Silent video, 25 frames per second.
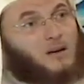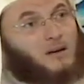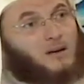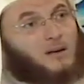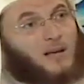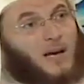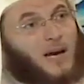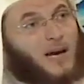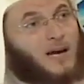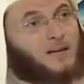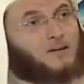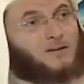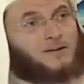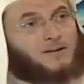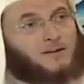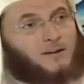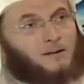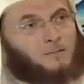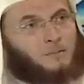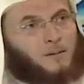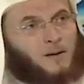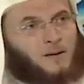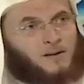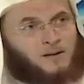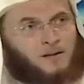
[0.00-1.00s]
In the Hajj
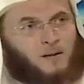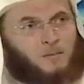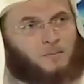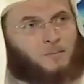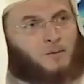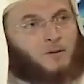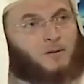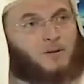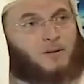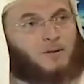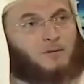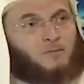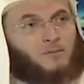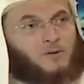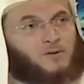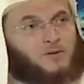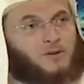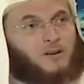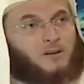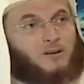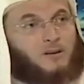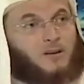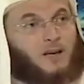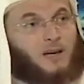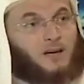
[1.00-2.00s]
step-by-step program, we
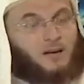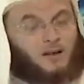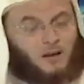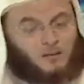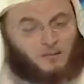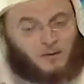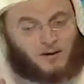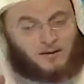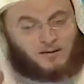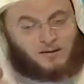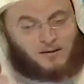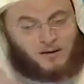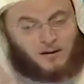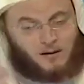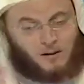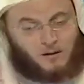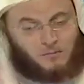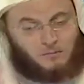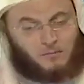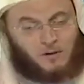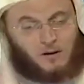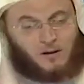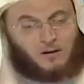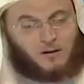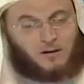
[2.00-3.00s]
said that amongst the
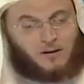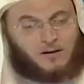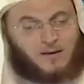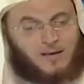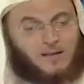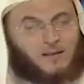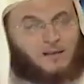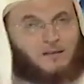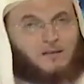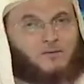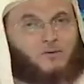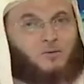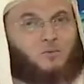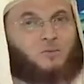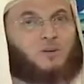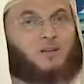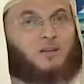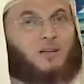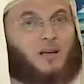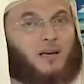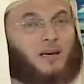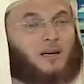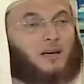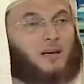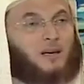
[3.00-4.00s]
recommended things to
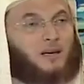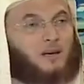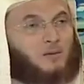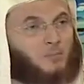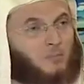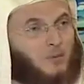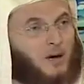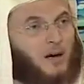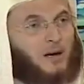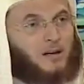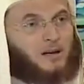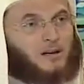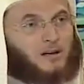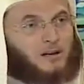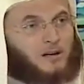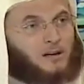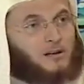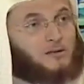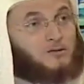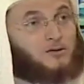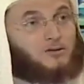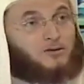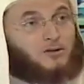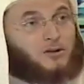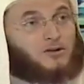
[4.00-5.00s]
be taken in mind and
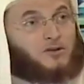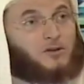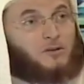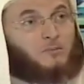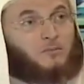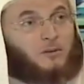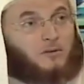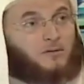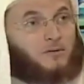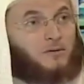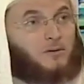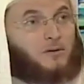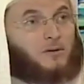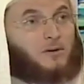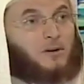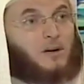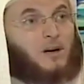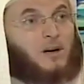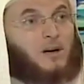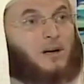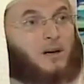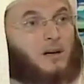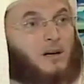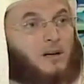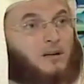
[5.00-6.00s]
consideration
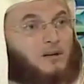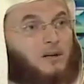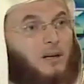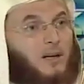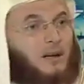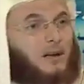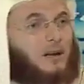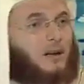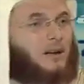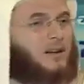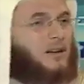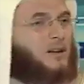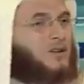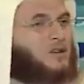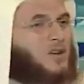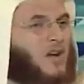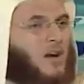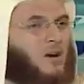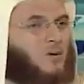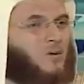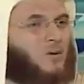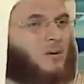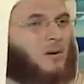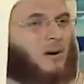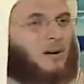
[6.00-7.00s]
before taking the
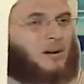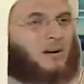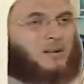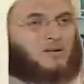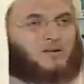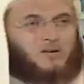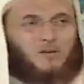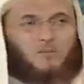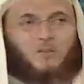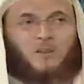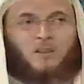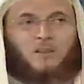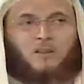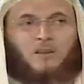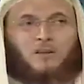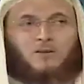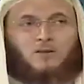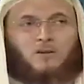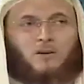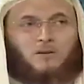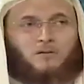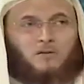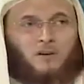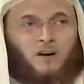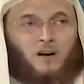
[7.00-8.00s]
shower and assuming the
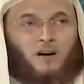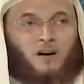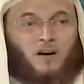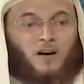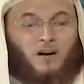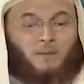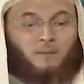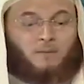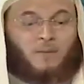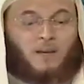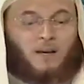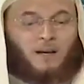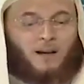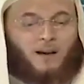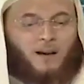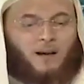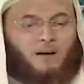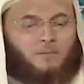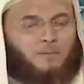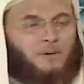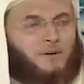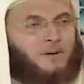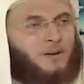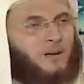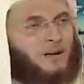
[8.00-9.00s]
intention of Ihram,
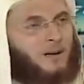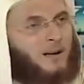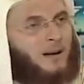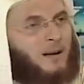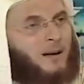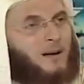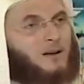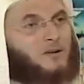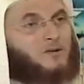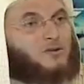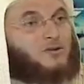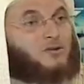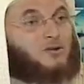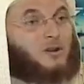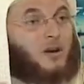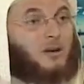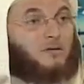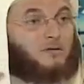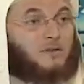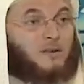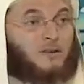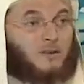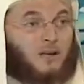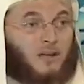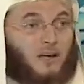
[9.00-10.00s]
clipping the nails,
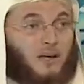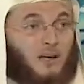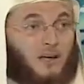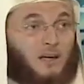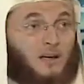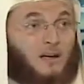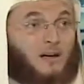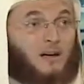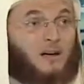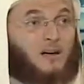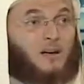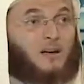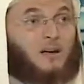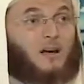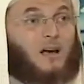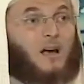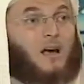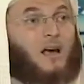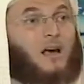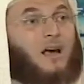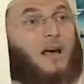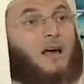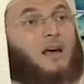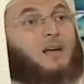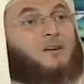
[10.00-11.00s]
shaving the hair,
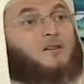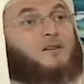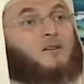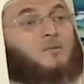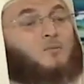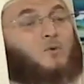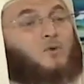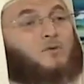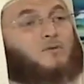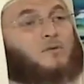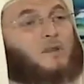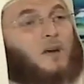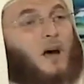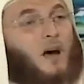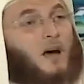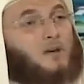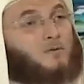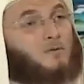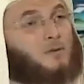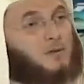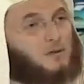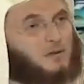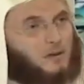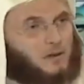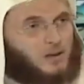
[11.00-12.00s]
and remove the
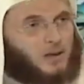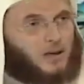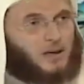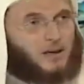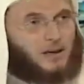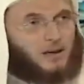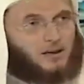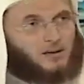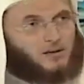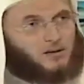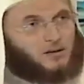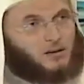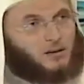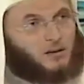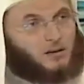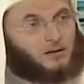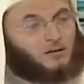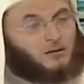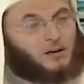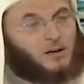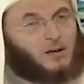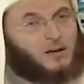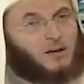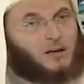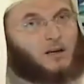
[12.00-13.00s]
unwanted hair and so
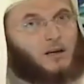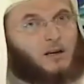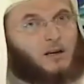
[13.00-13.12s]
on.